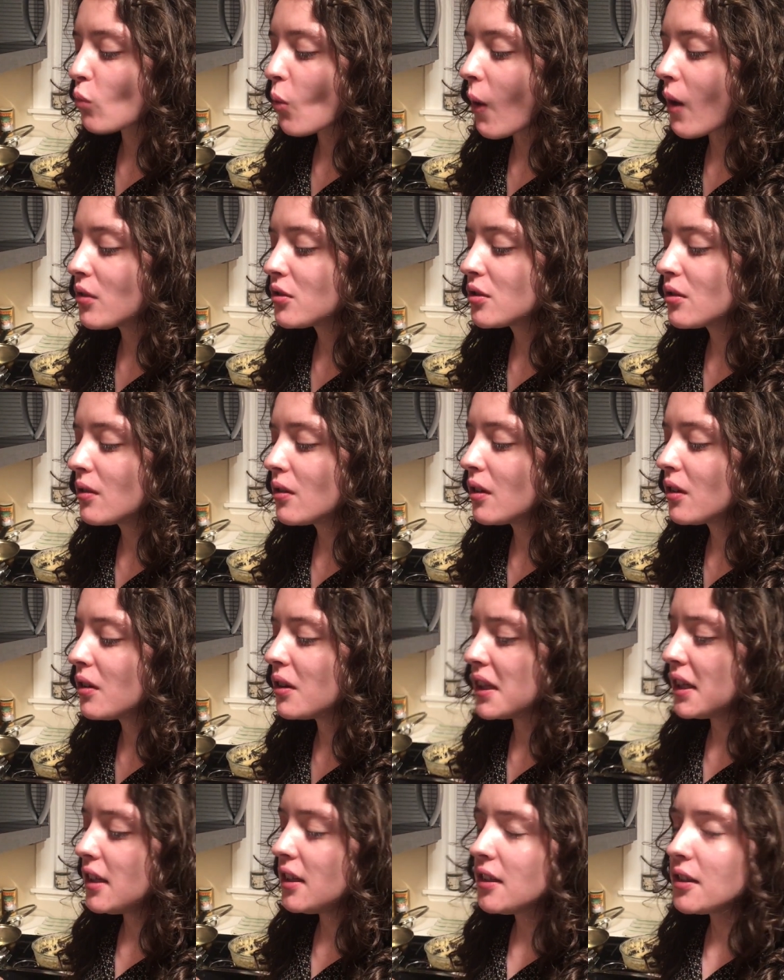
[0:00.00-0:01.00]
Also, the
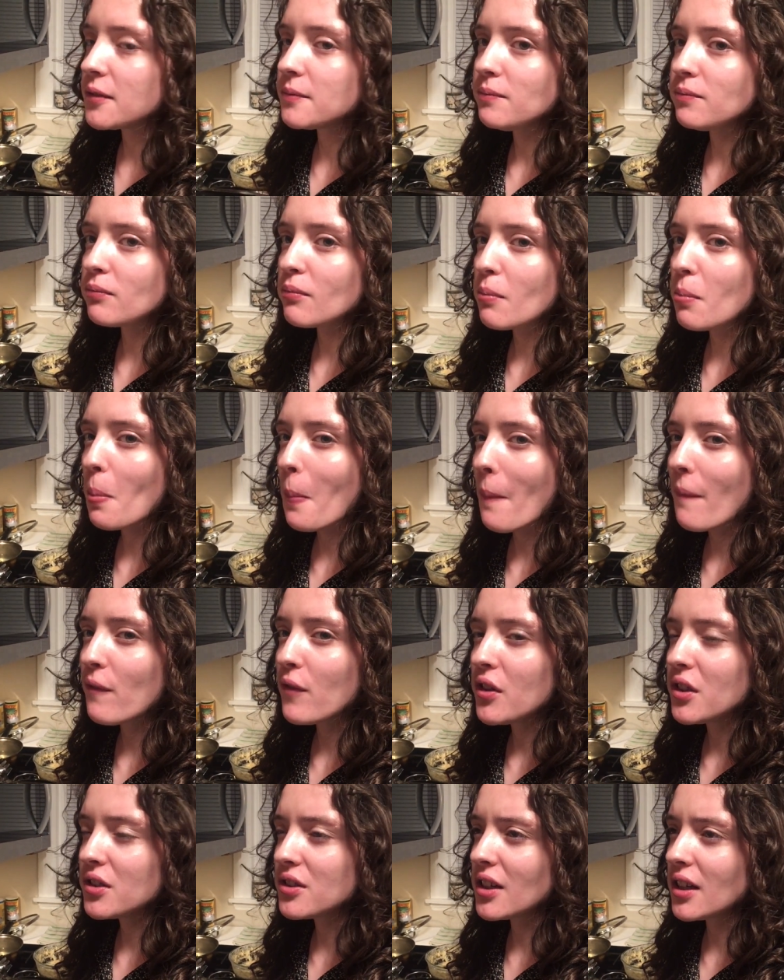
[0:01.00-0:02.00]
leek
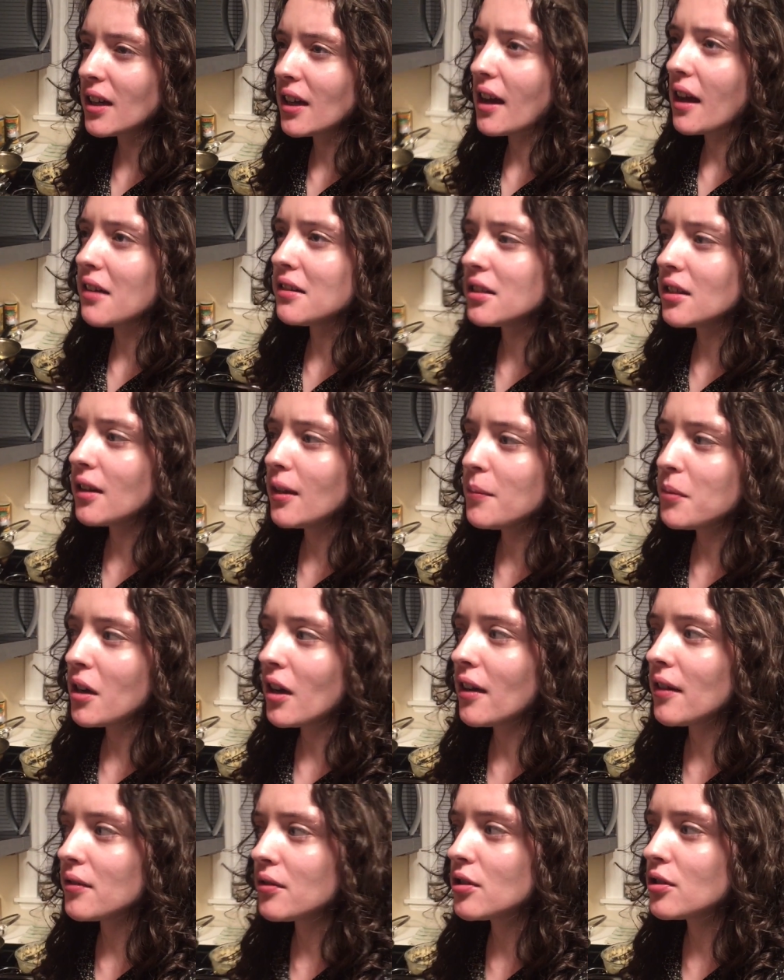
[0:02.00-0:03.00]
feels like it ended up
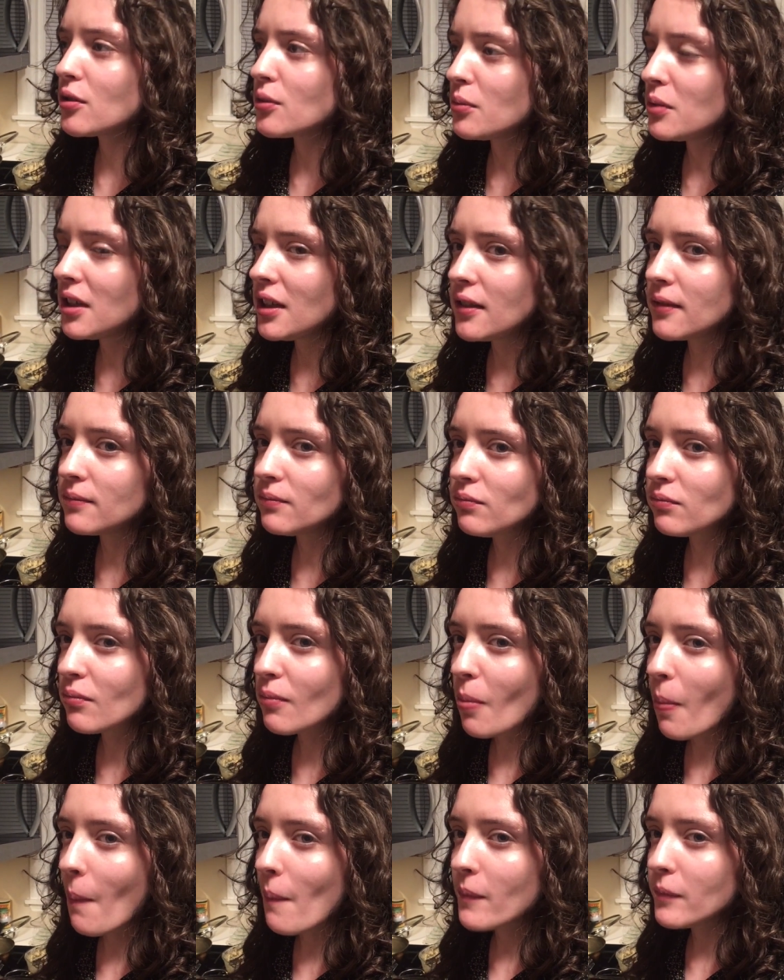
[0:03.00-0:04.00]
kind of sweet
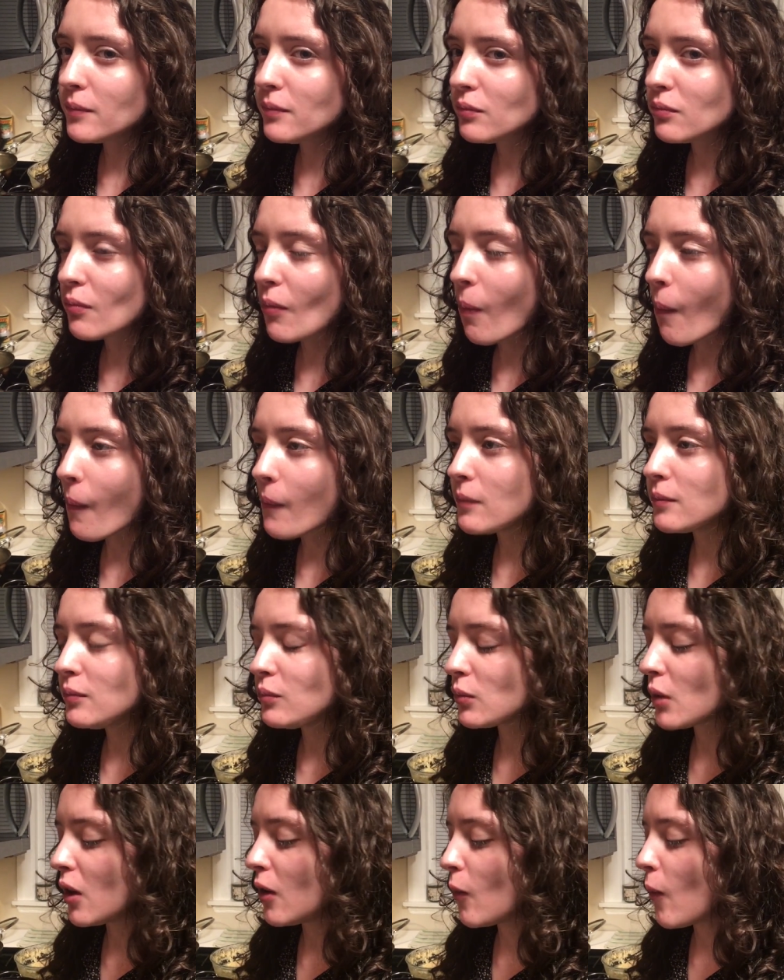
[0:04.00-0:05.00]

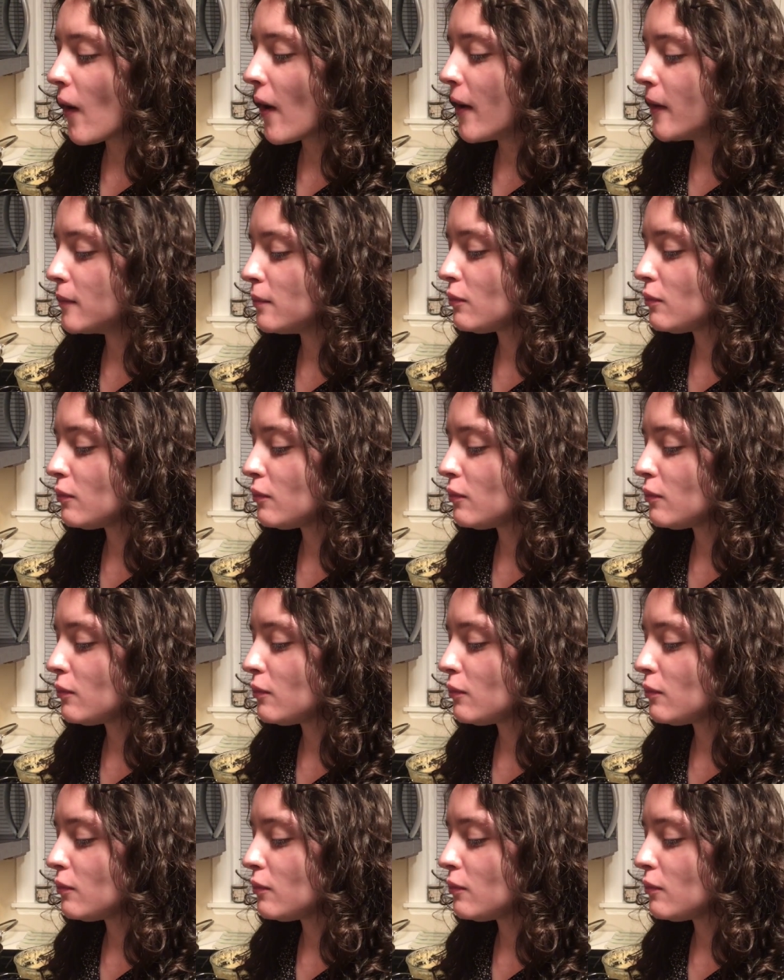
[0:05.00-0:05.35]
in a way.